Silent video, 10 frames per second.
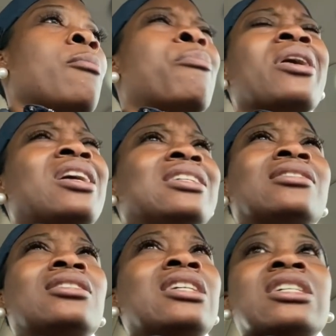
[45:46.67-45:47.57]
but
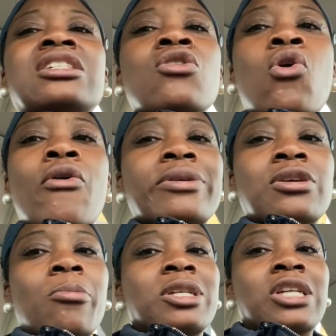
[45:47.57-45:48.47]
it's still always
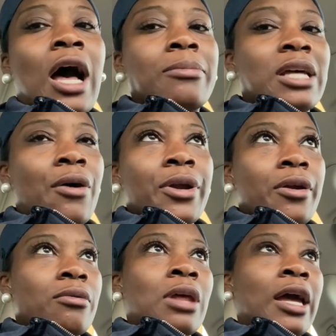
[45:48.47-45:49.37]
gonna be jobs out
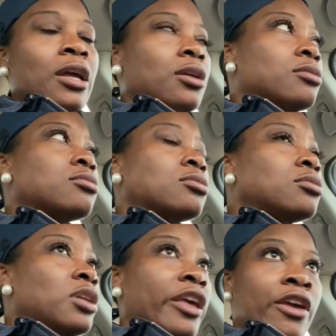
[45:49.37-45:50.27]
here. Like,
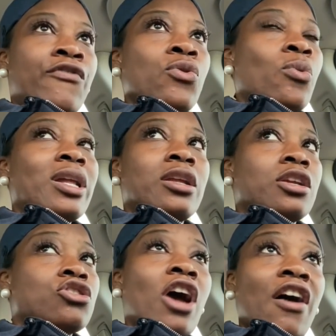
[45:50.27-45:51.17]
if you willing
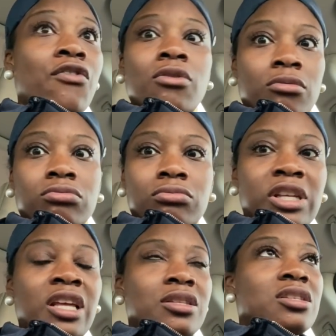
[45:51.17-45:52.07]
to travel,
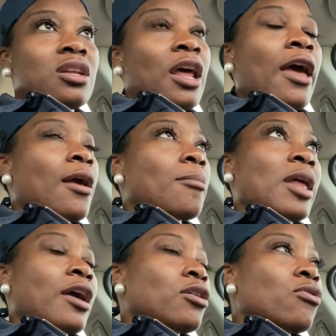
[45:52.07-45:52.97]
hence the name,
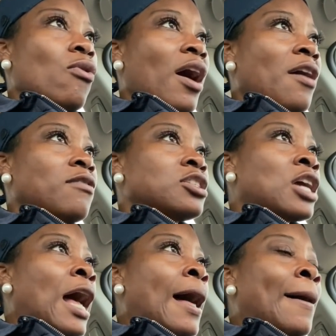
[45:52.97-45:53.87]
like you'll have a
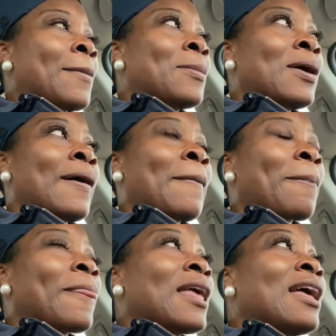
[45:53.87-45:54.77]
job, but
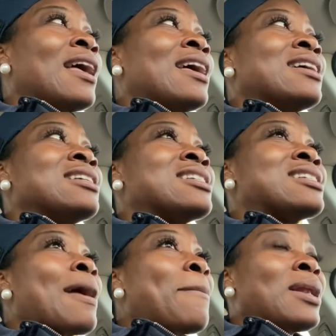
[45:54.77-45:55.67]

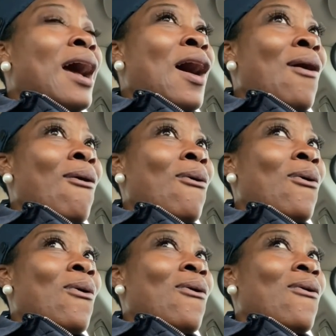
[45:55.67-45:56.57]
stepping out
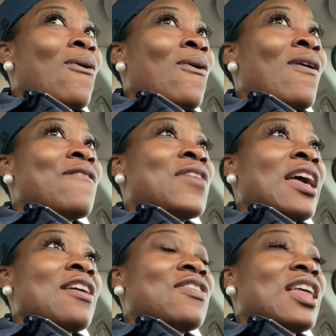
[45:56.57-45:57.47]
on
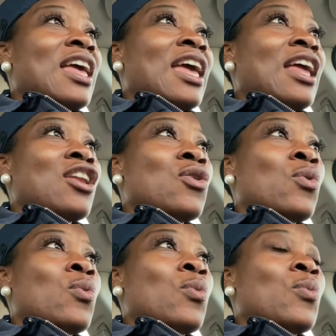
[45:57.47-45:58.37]
faith and
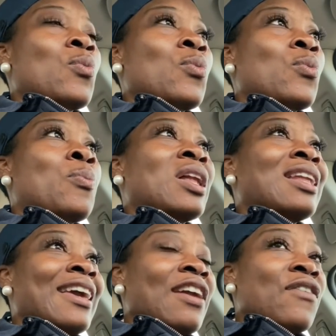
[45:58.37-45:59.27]

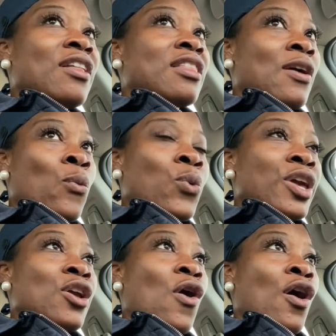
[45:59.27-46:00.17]
believing that
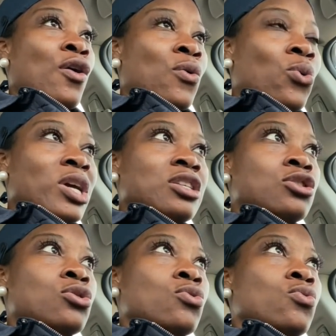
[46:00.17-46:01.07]
we are going
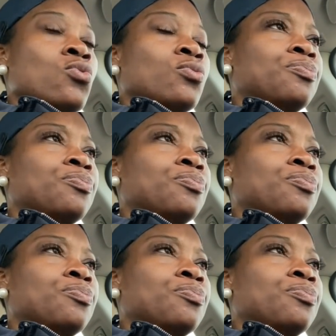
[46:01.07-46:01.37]
to